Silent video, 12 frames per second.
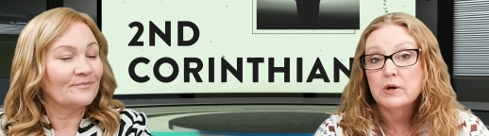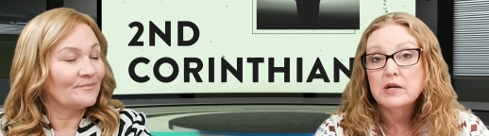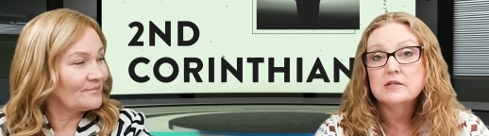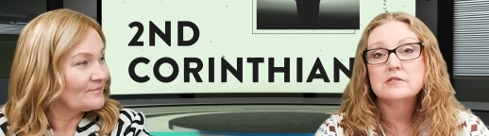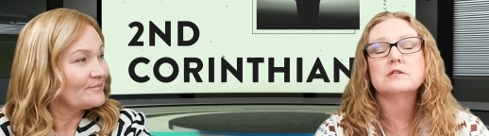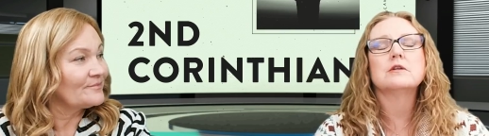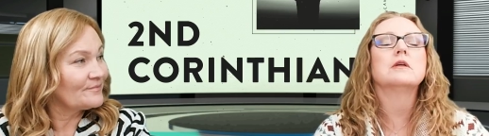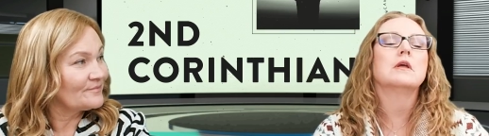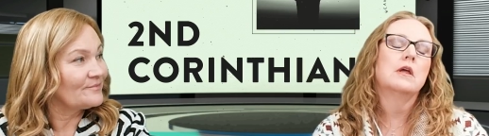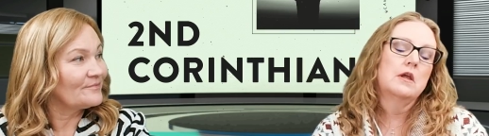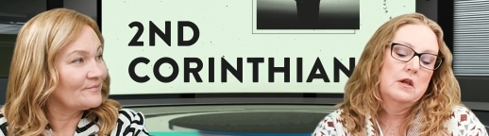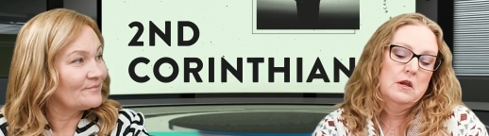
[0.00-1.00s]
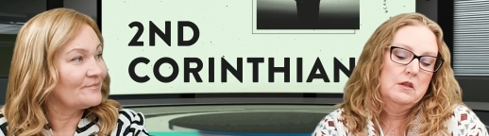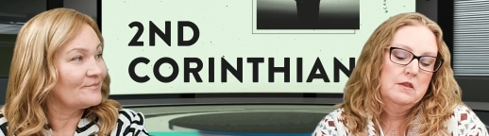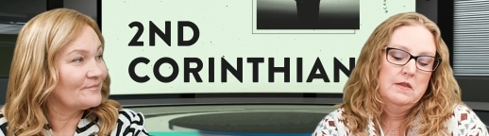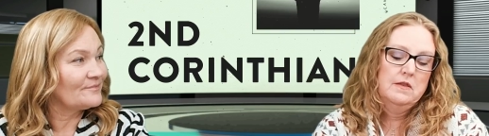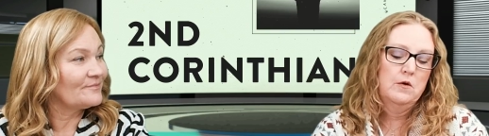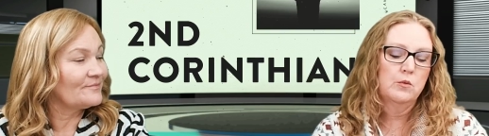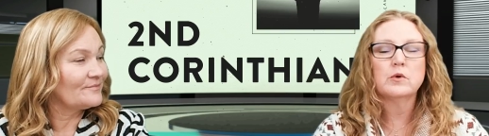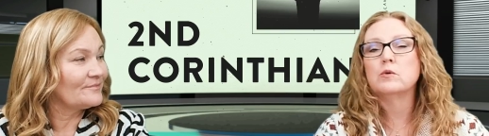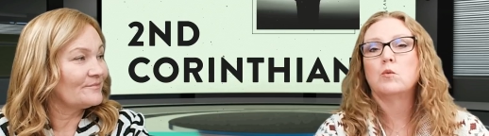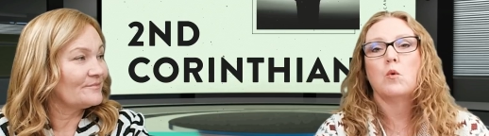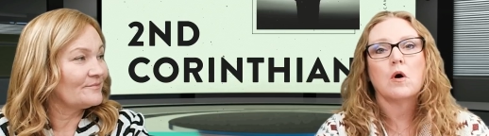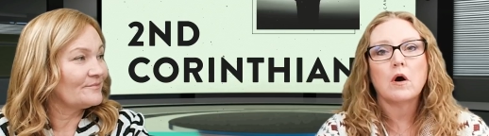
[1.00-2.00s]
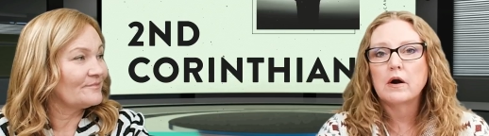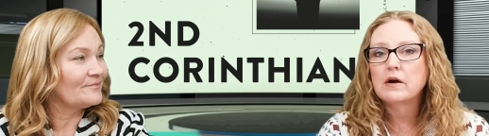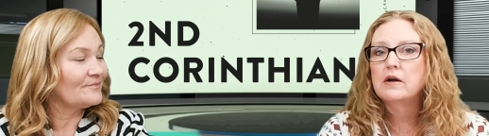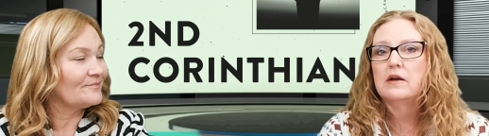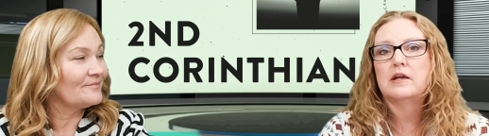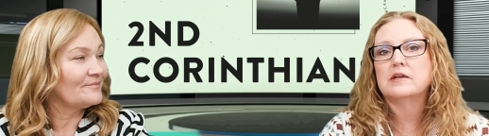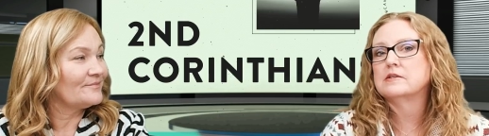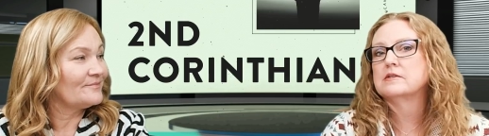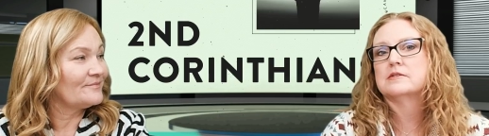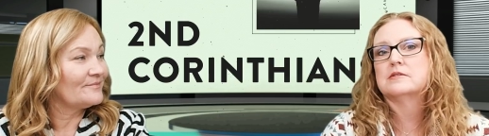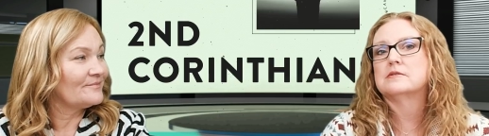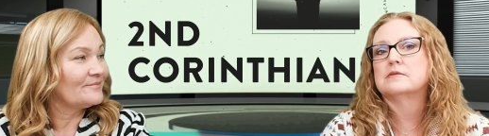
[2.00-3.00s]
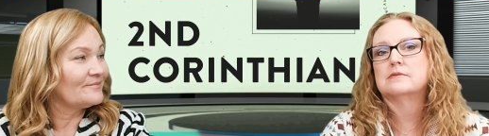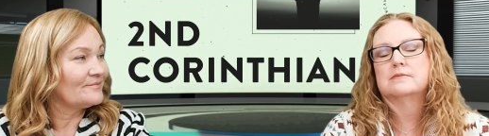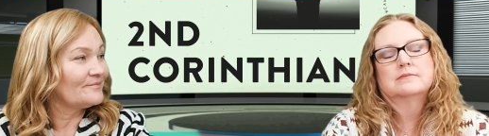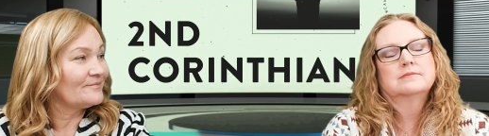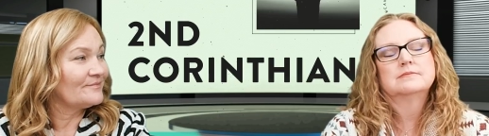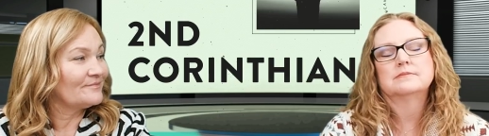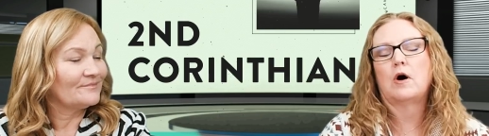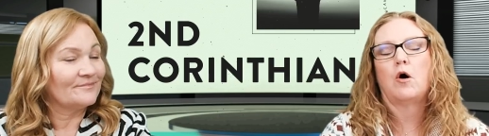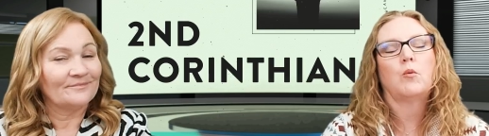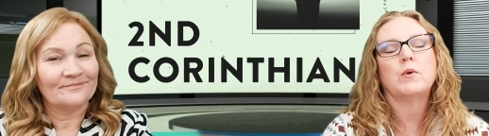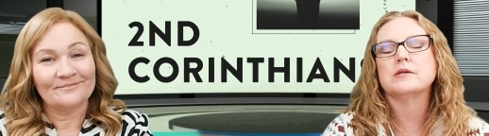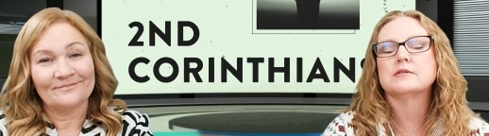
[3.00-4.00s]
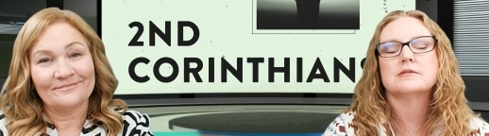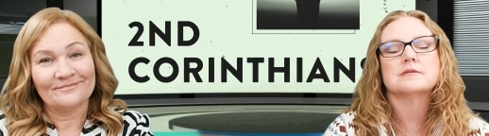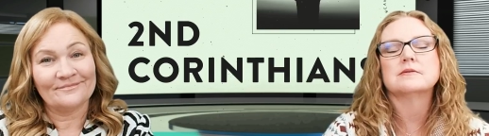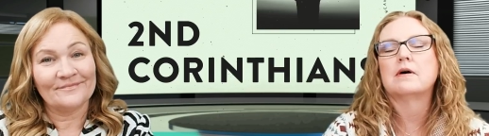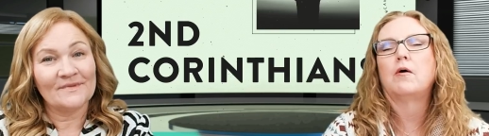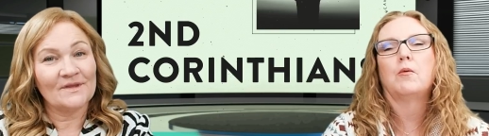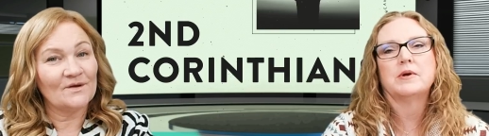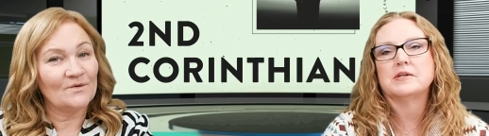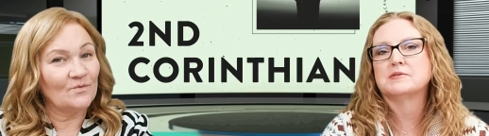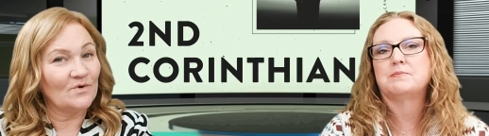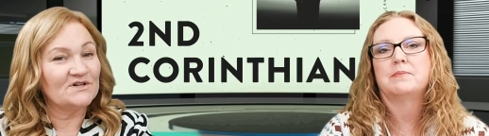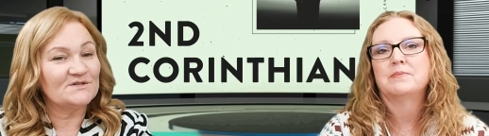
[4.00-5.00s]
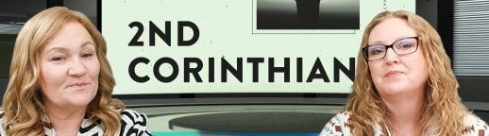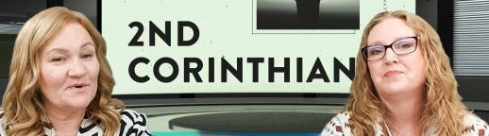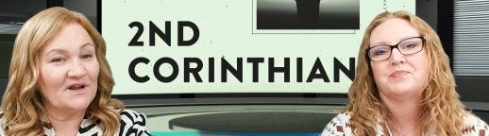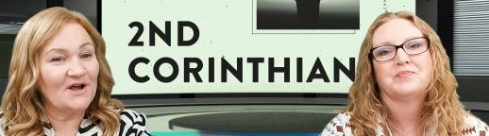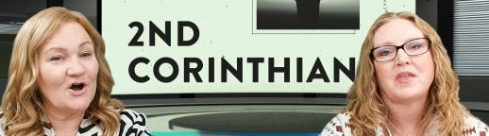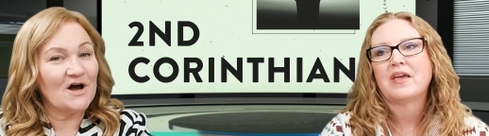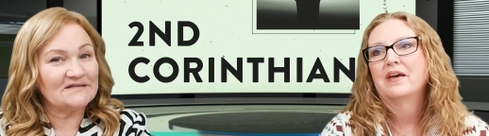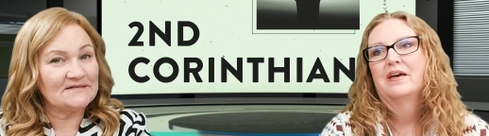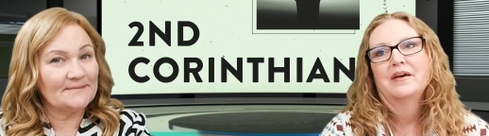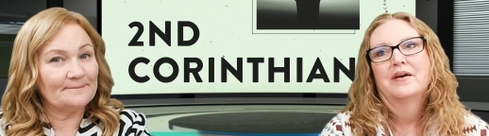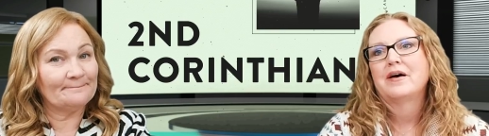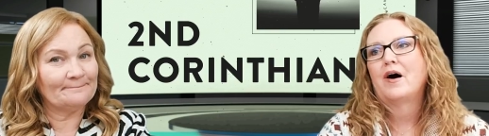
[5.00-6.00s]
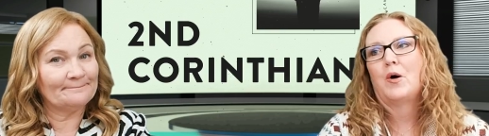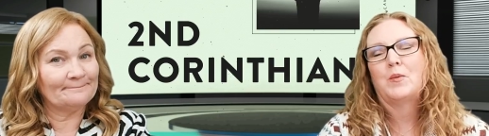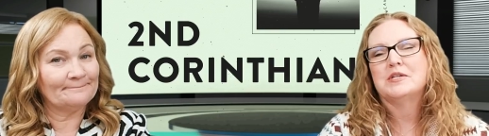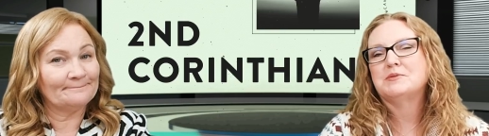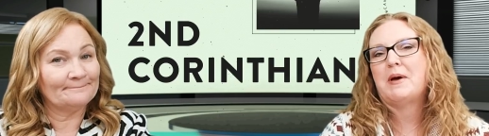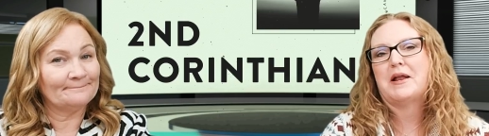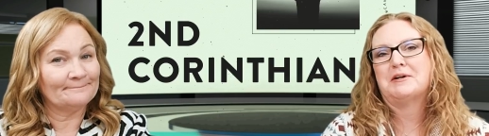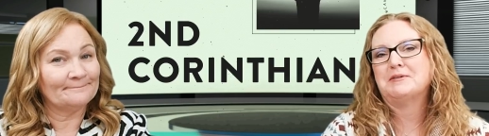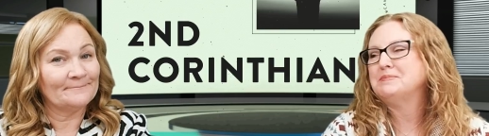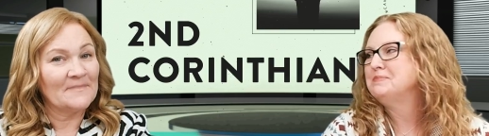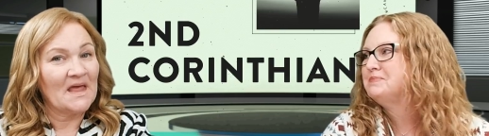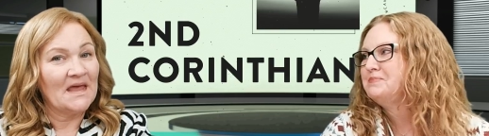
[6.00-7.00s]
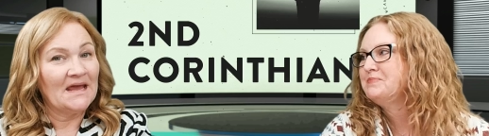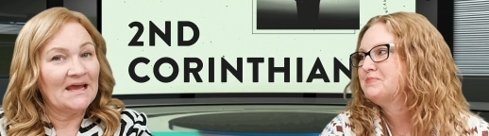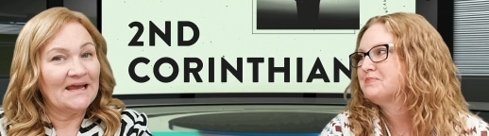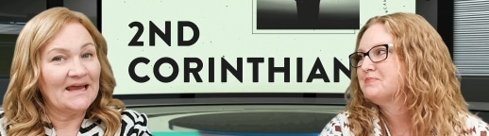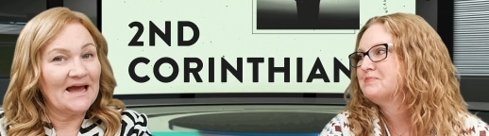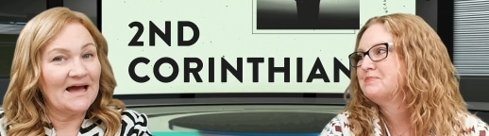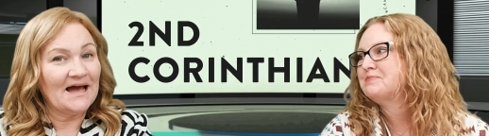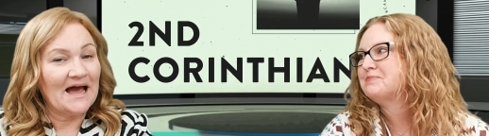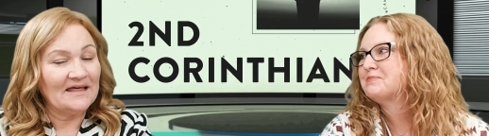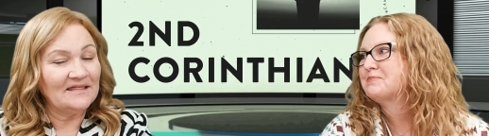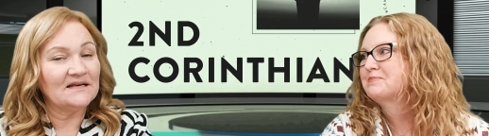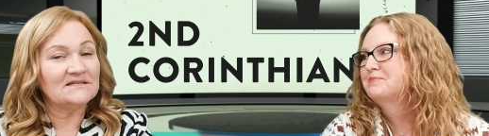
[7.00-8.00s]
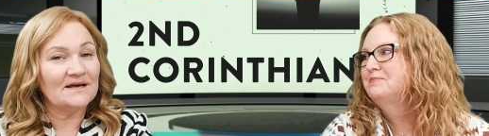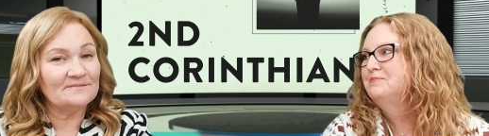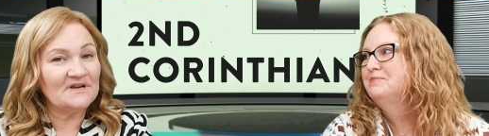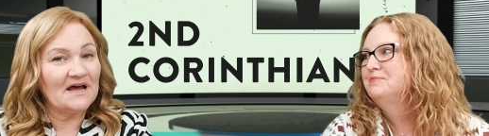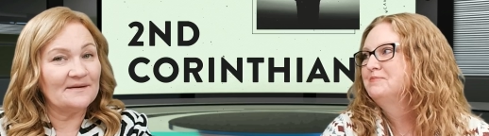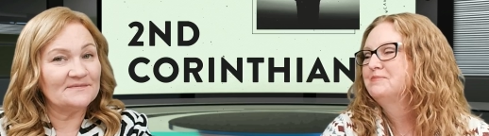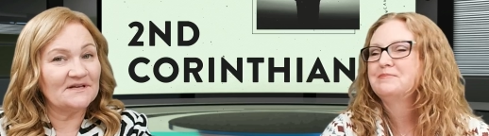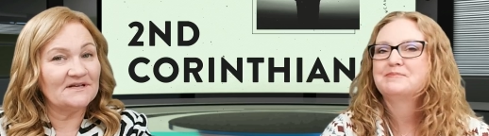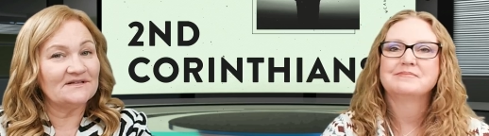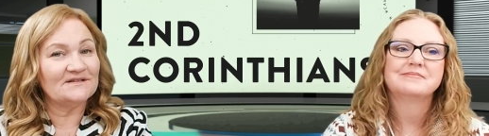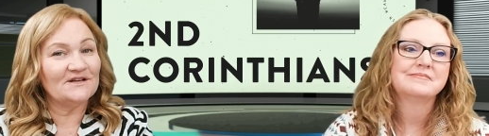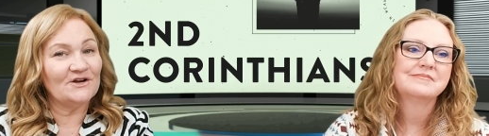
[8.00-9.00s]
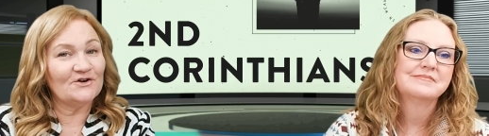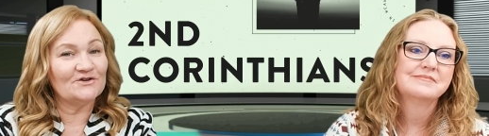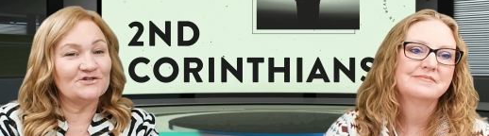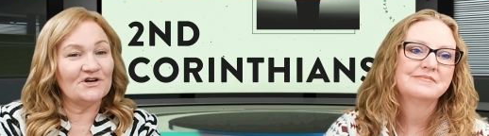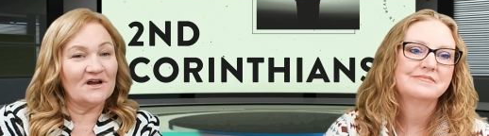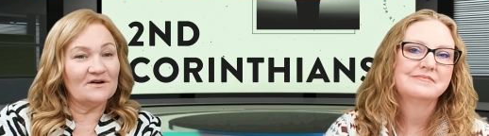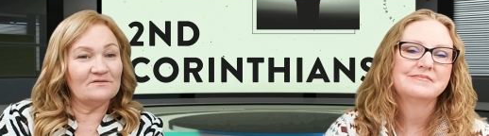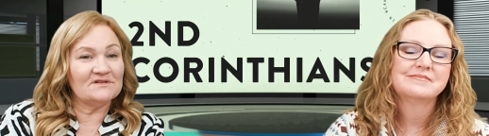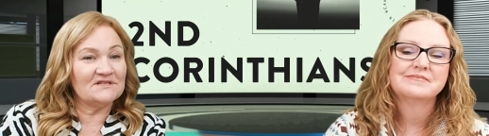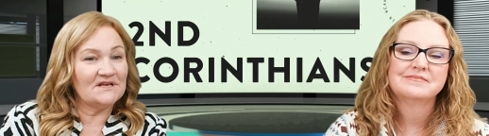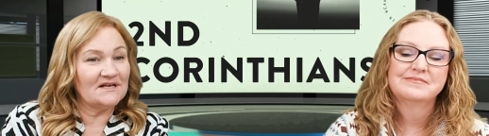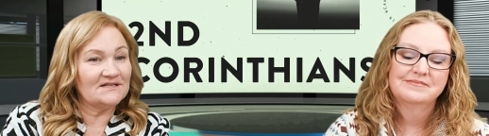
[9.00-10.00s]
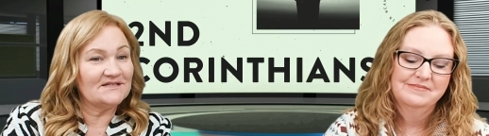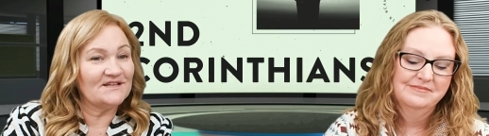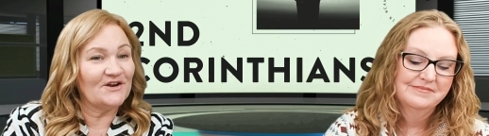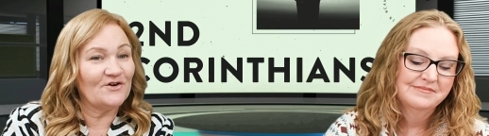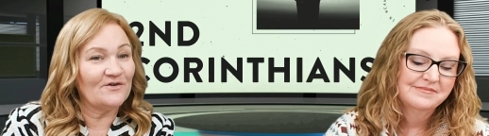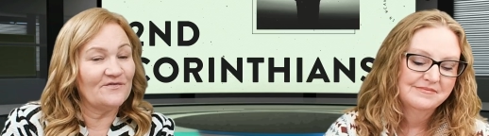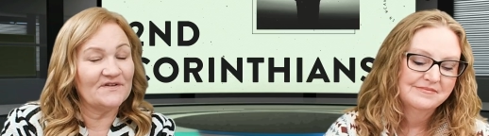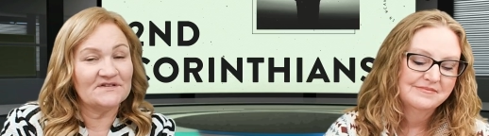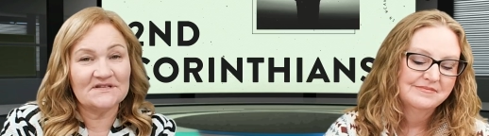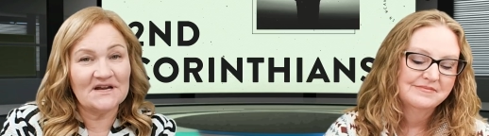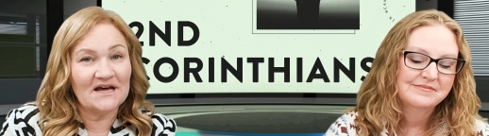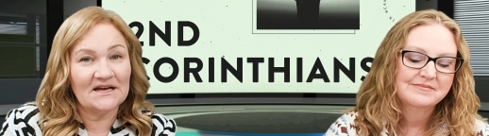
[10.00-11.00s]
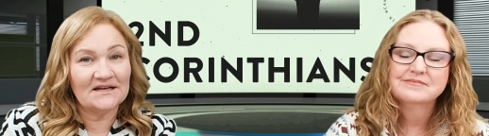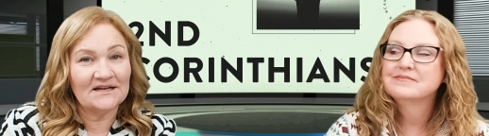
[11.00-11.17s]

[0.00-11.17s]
Speaker 1: it, the reward is always always the reward's pretty awesome.
Speaker 2: Always better. Yeah, I think sometimes I, you know, John always says, you know, if it's not,